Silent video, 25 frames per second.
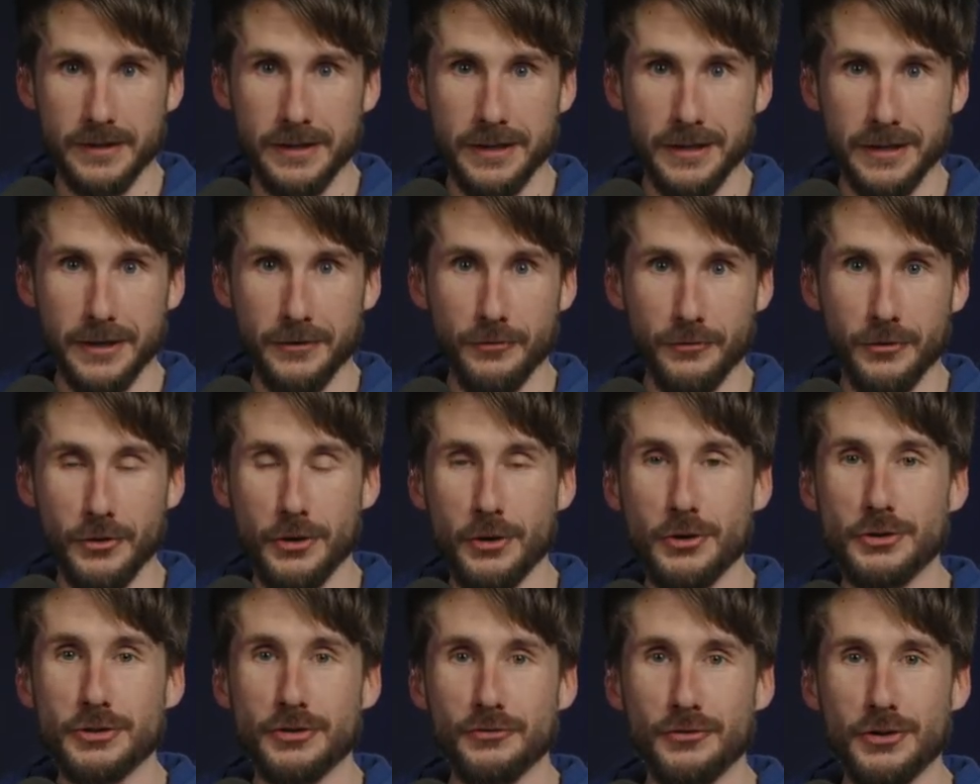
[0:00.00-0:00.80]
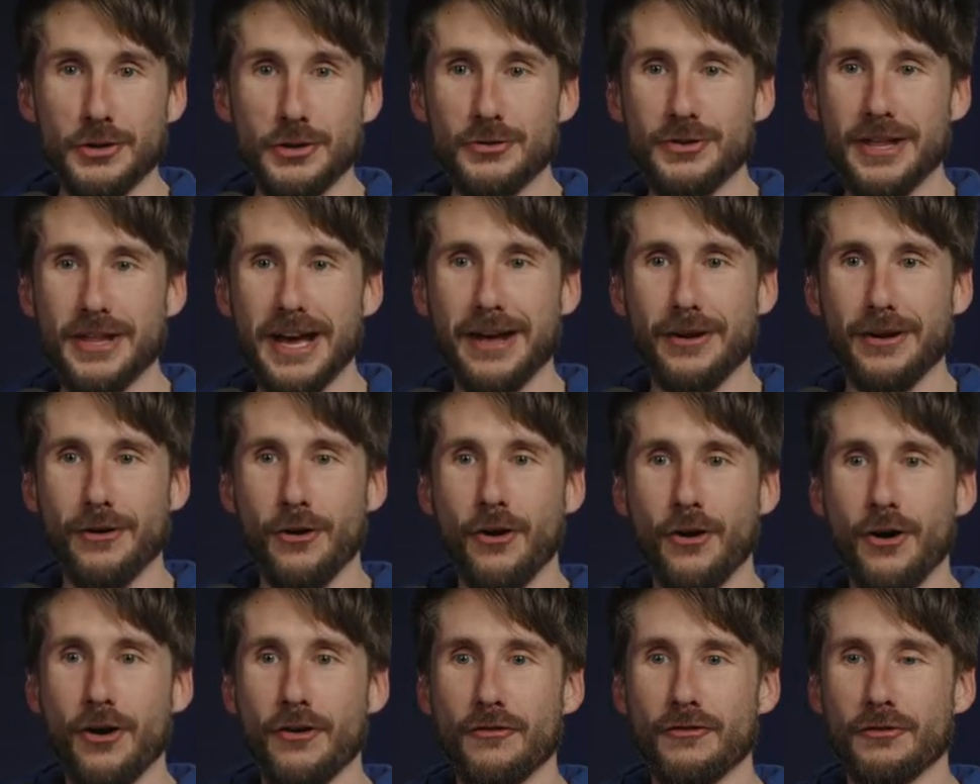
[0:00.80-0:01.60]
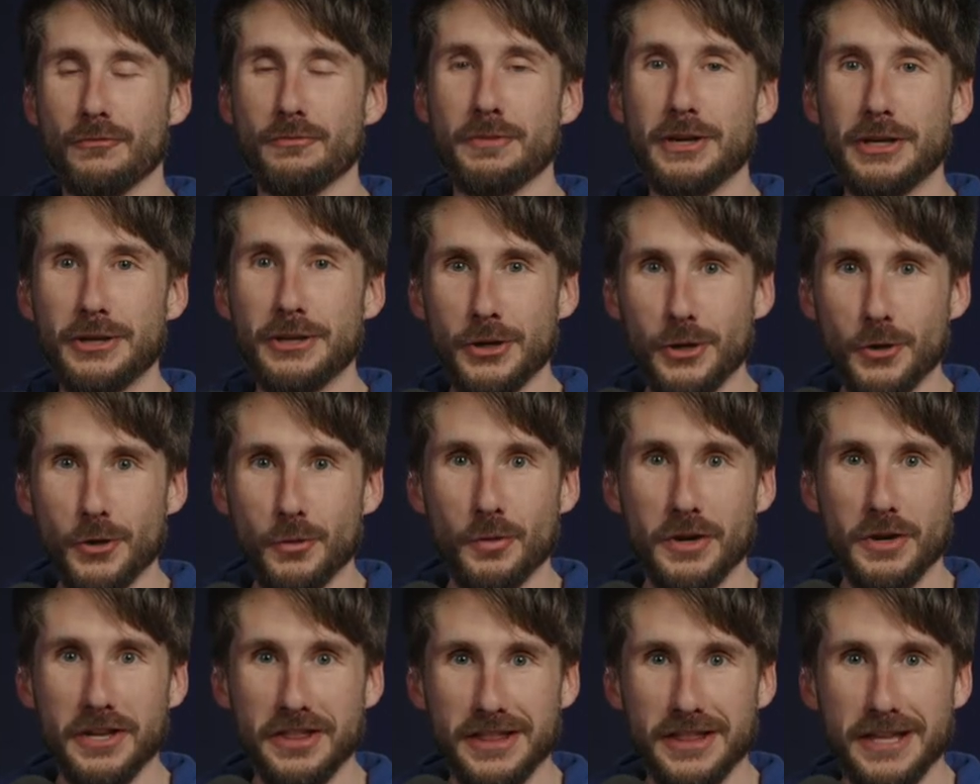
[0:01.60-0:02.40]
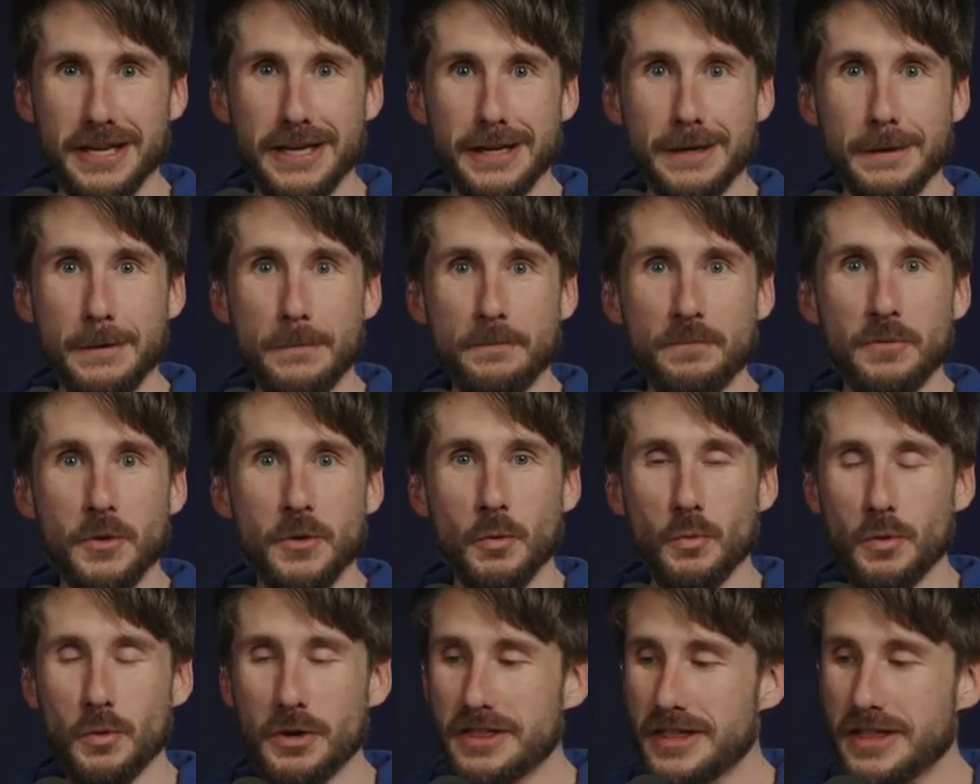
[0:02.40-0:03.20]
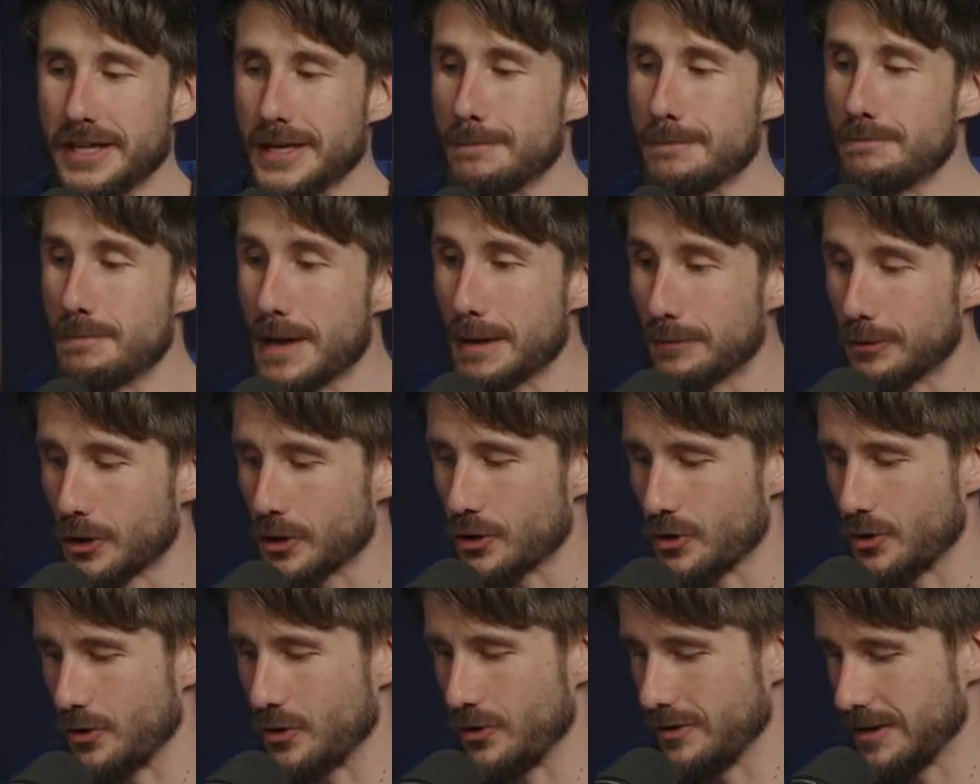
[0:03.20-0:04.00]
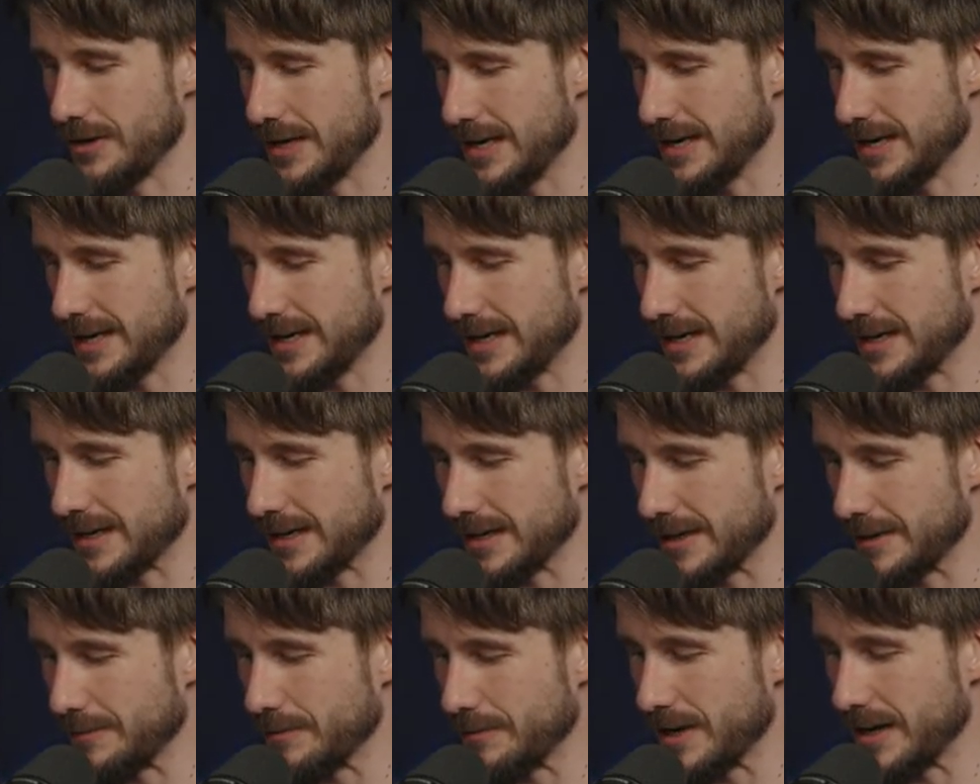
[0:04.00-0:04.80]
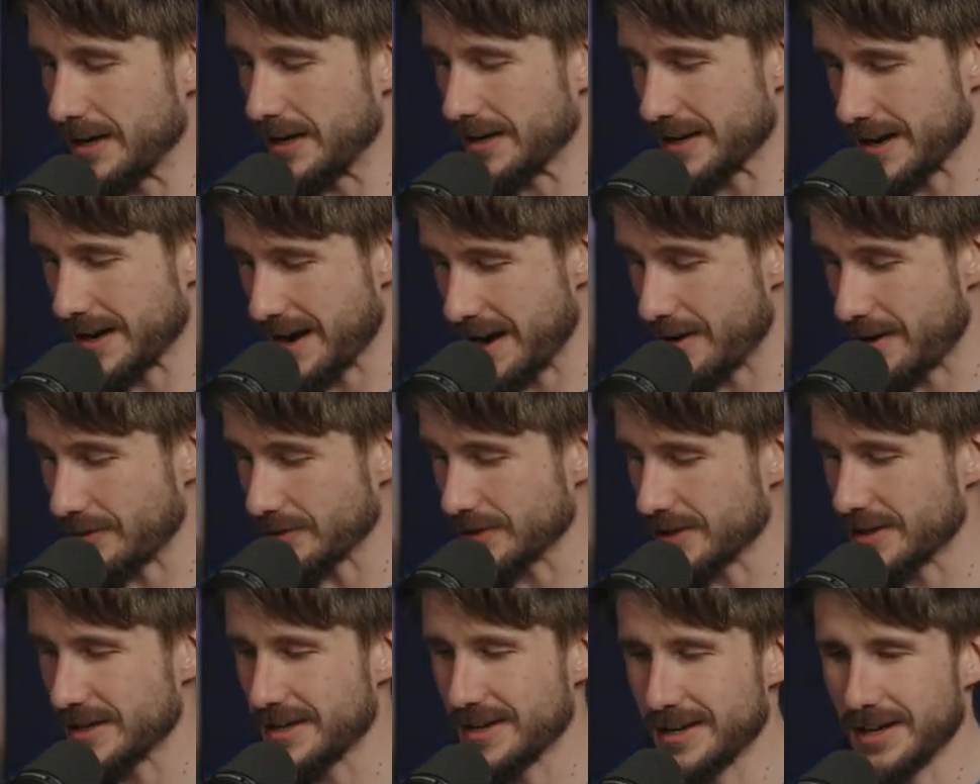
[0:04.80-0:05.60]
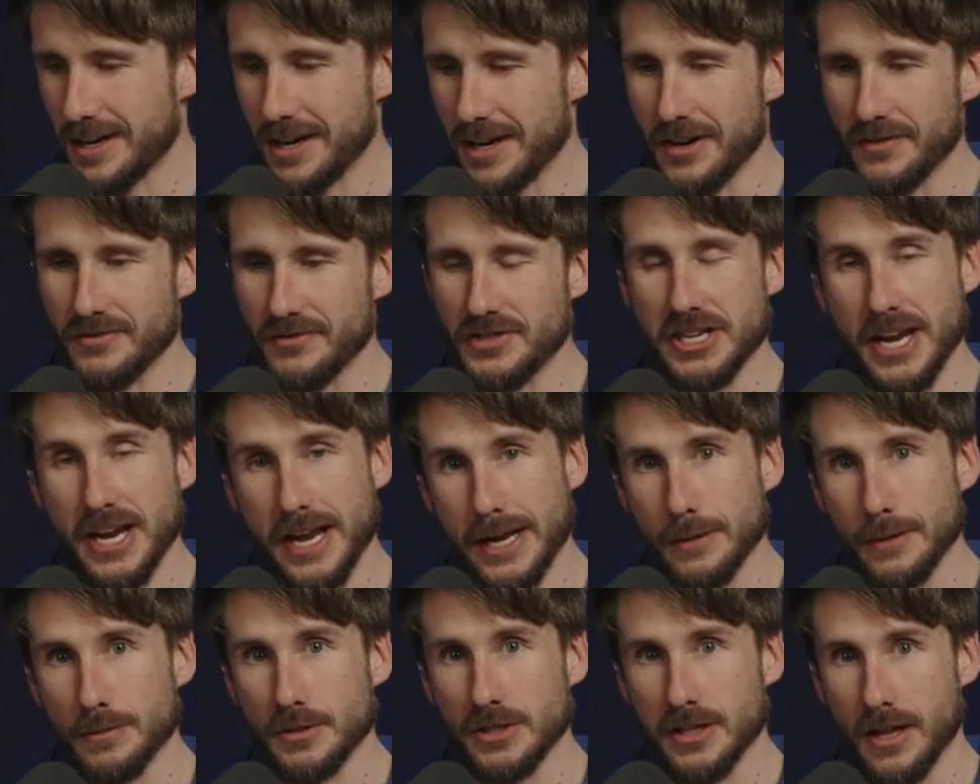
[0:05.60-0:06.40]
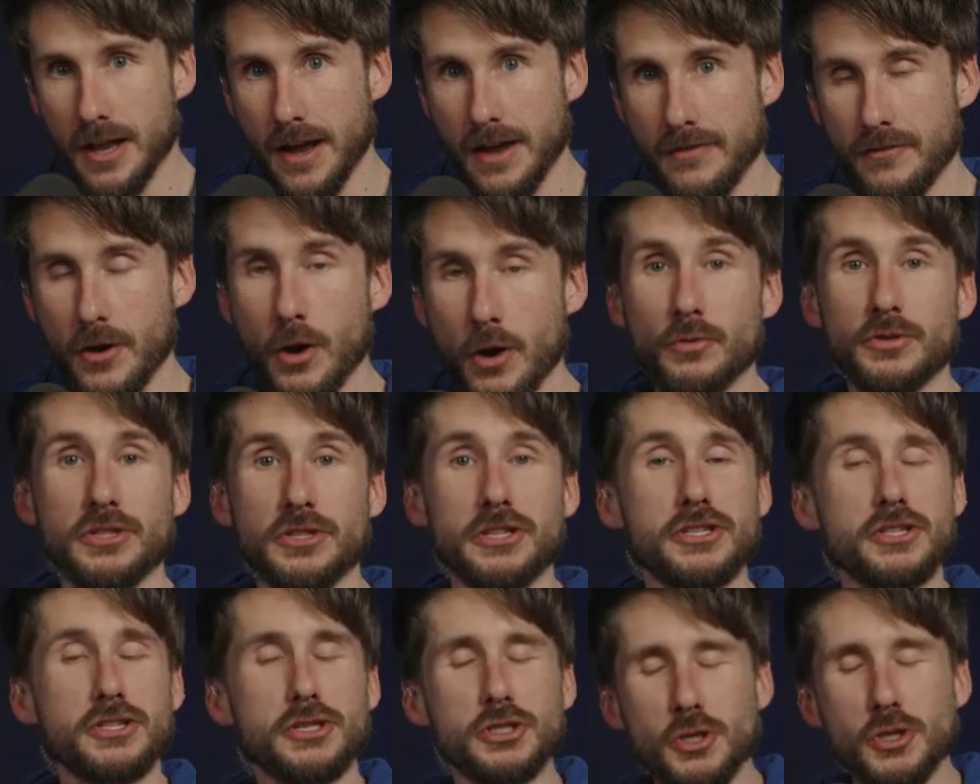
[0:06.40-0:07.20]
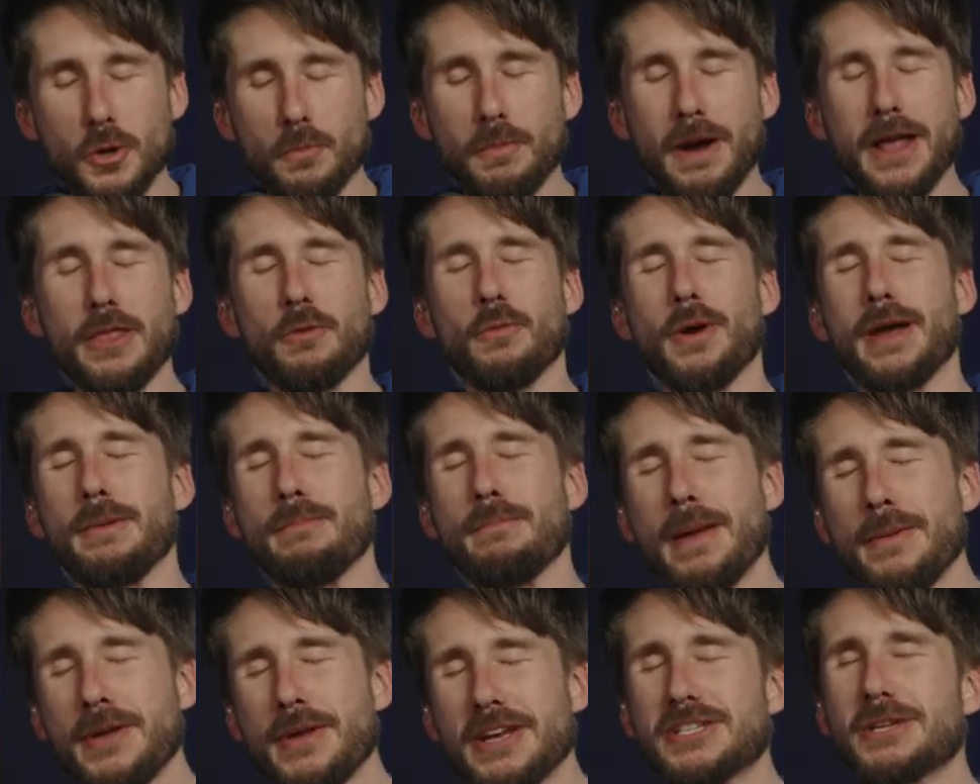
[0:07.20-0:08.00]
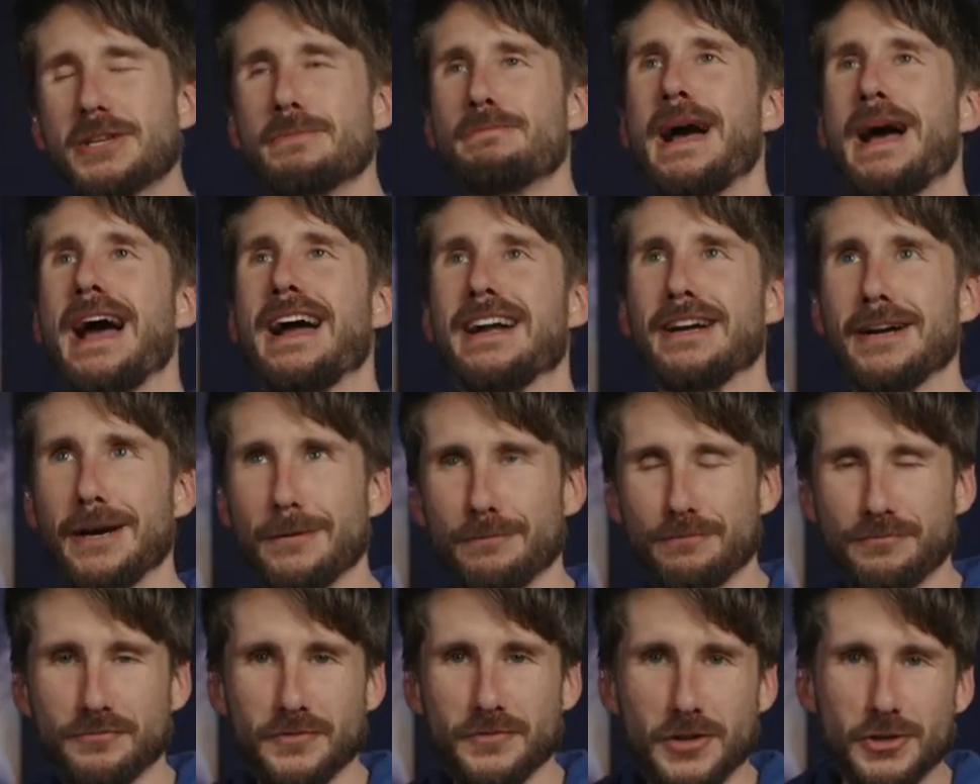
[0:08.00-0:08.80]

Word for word: Uh, for those of you that are familiar with the with the biblical um, account of Jacob's life. Oh, just so by the way, maybe I should back up.